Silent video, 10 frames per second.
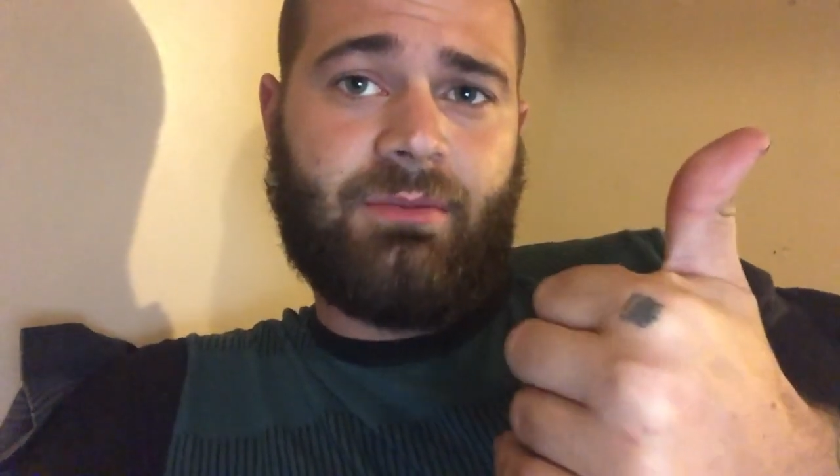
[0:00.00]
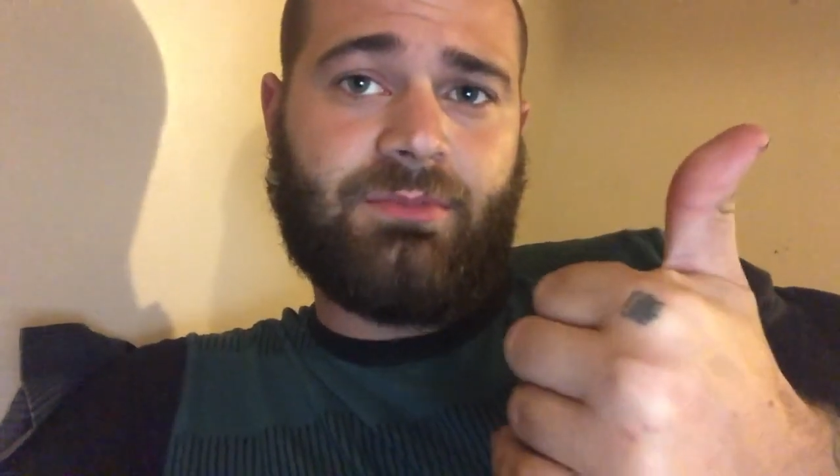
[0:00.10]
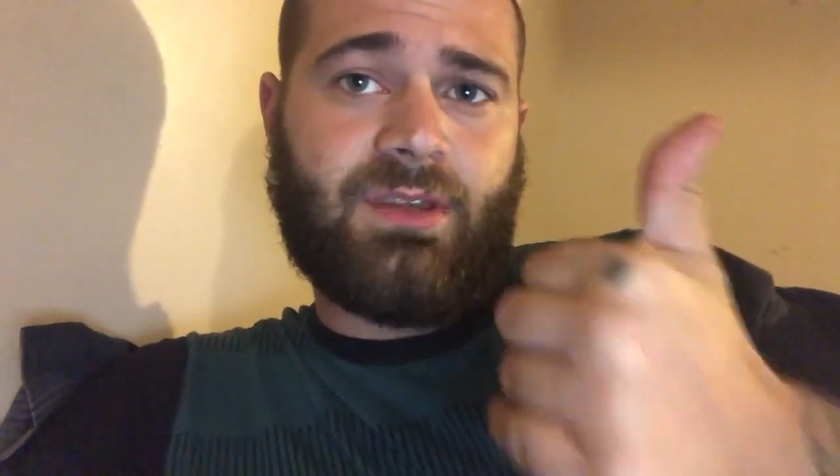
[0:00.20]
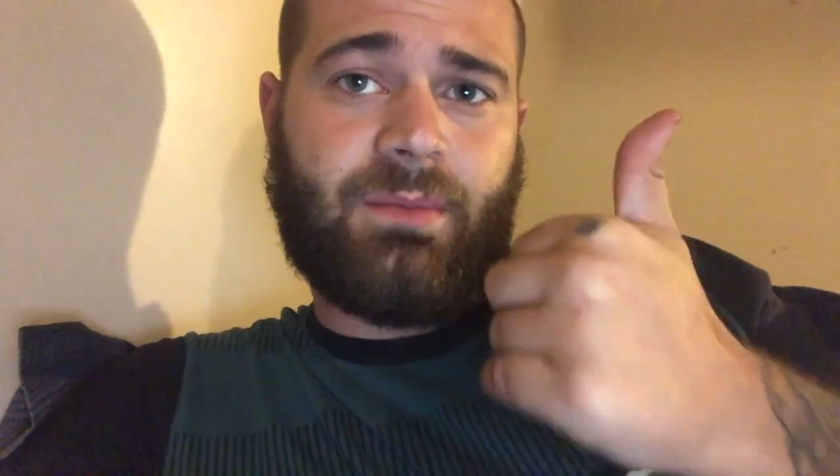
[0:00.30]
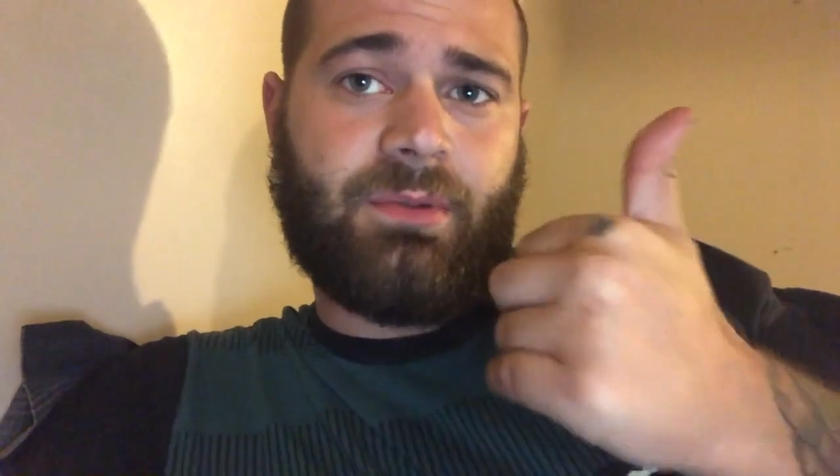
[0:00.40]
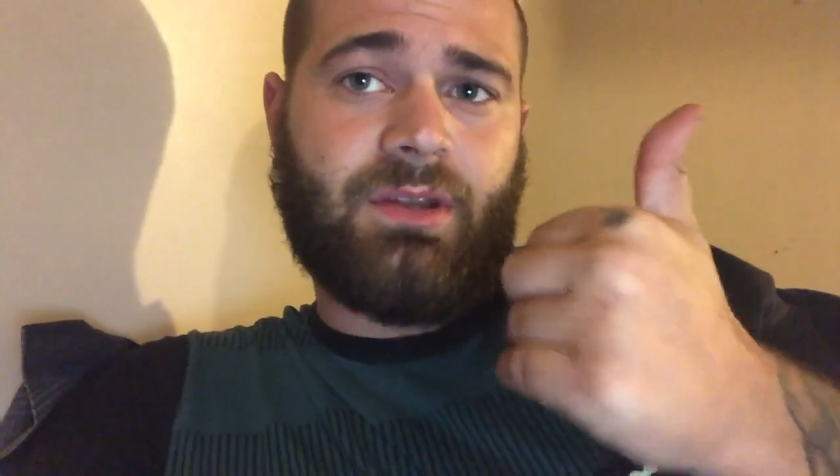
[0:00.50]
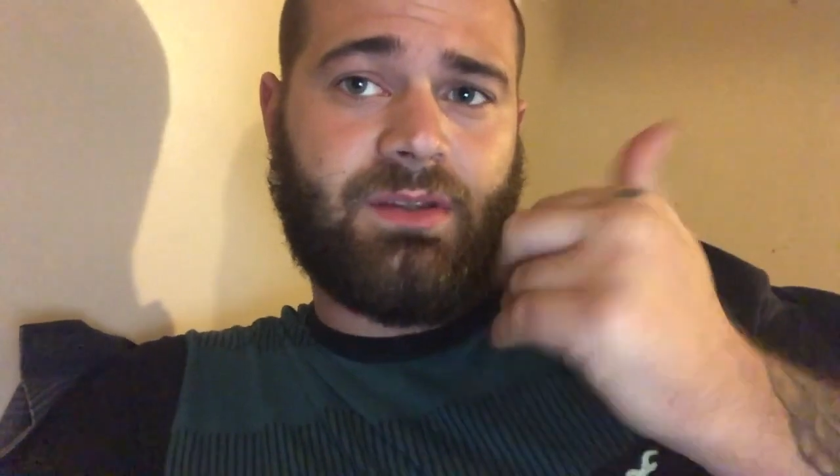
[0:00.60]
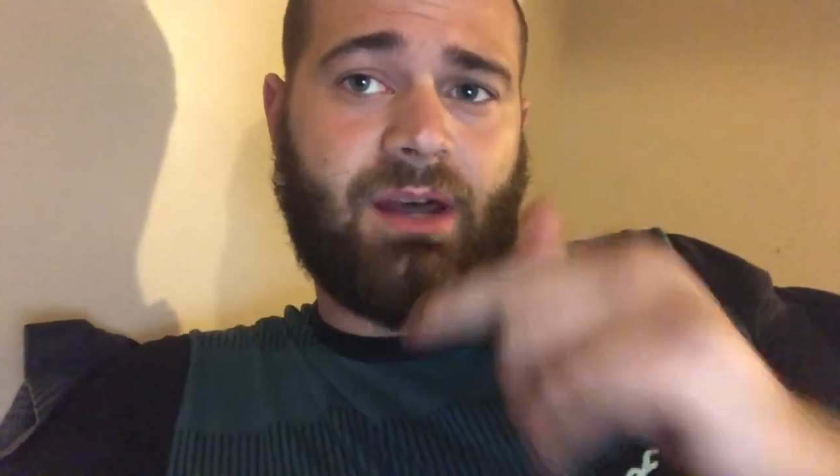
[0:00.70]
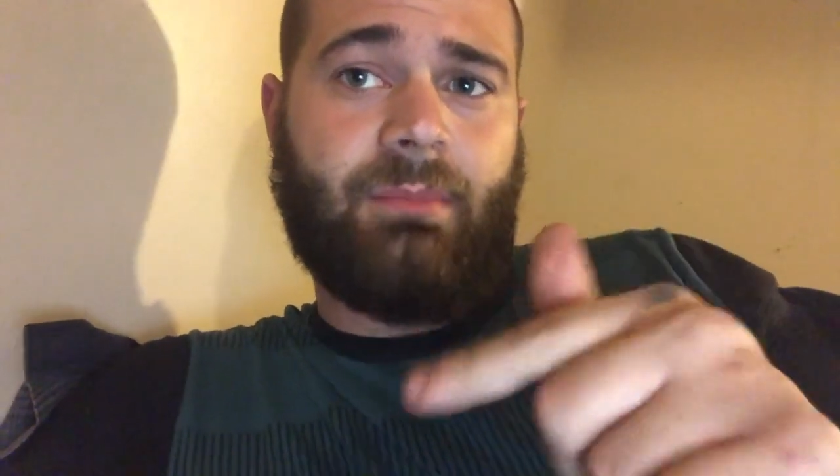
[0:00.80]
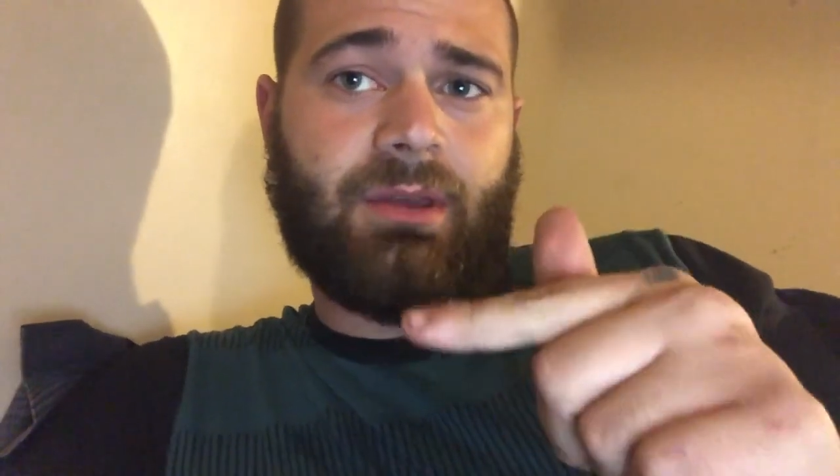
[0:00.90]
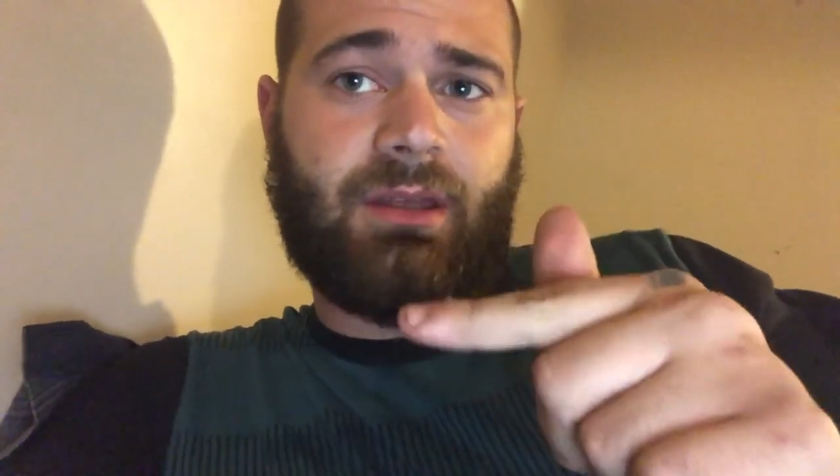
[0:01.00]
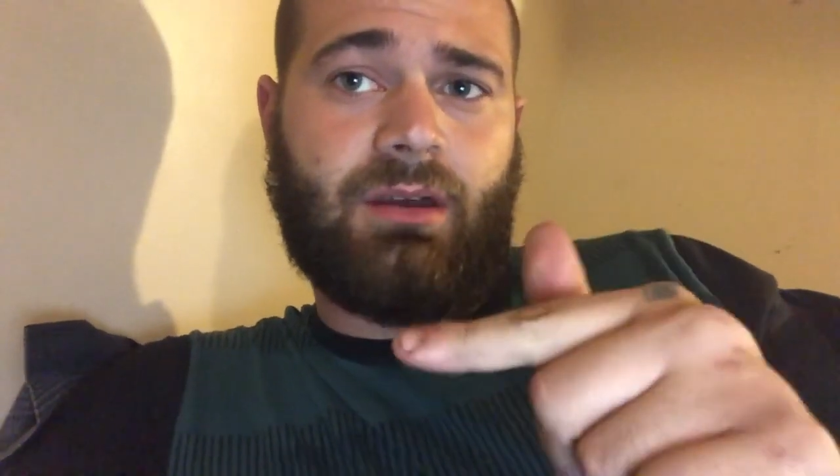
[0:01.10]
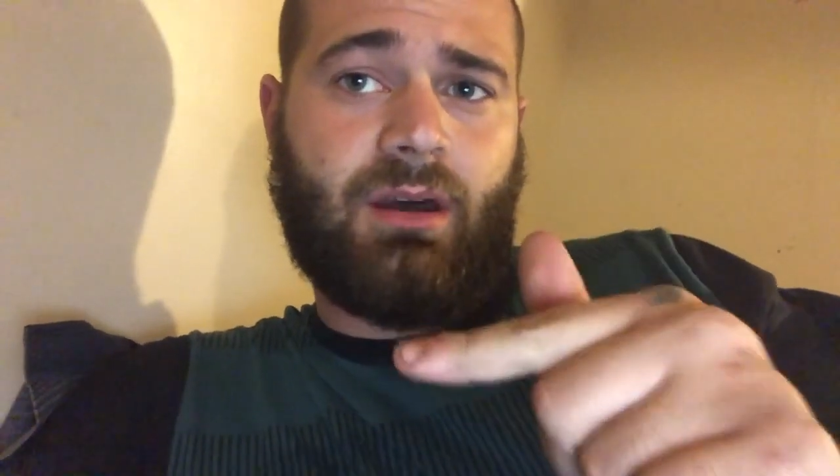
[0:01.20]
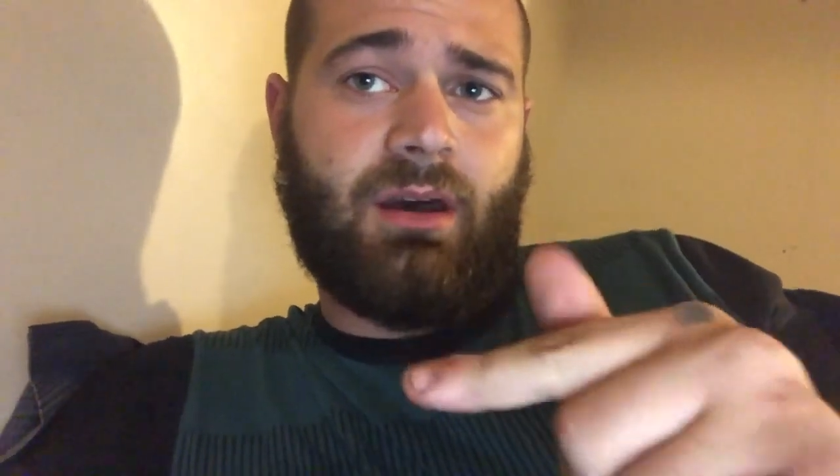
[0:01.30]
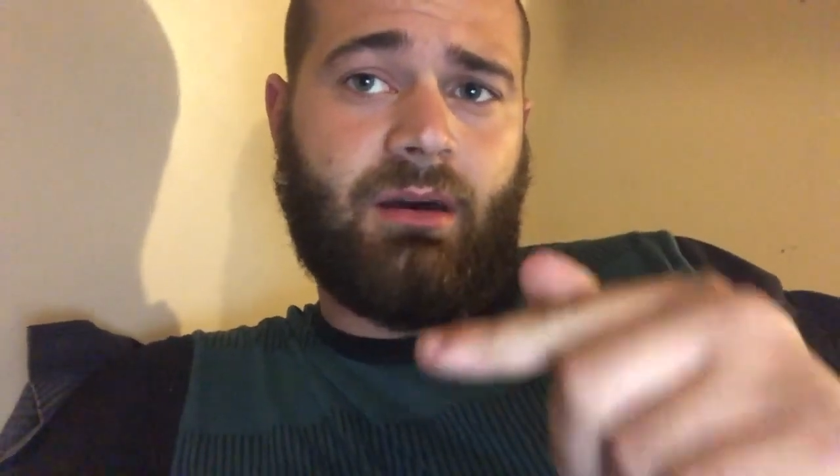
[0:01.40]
thumbs up and comment